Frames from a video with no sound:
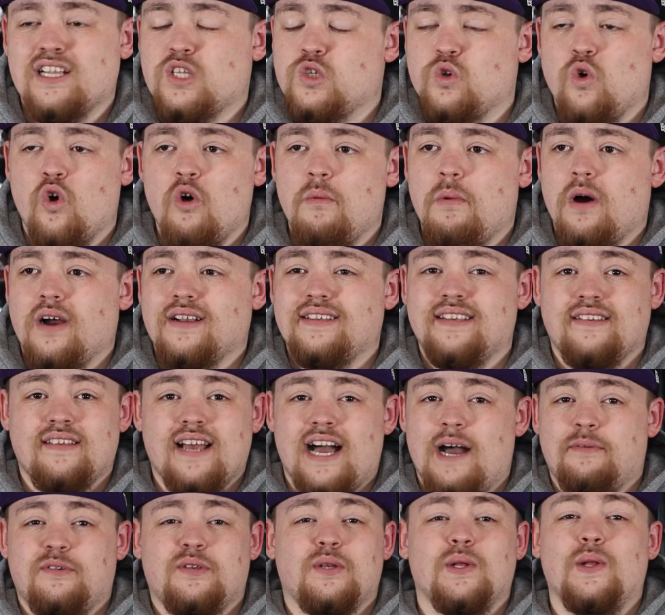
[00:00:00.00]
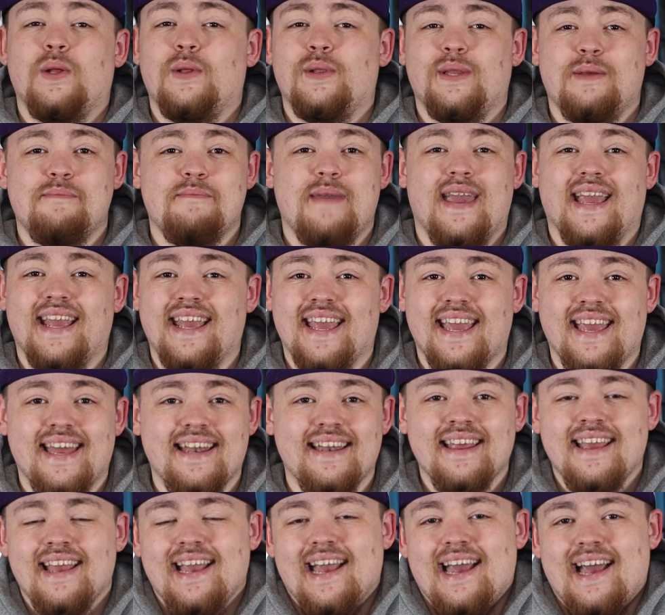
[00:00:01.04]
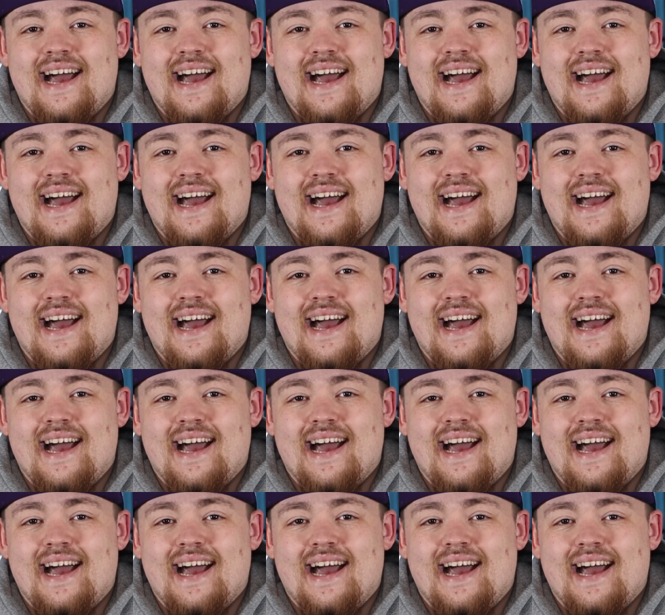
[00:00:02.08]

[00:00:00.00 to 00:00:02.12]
that toe box is absolutely minging.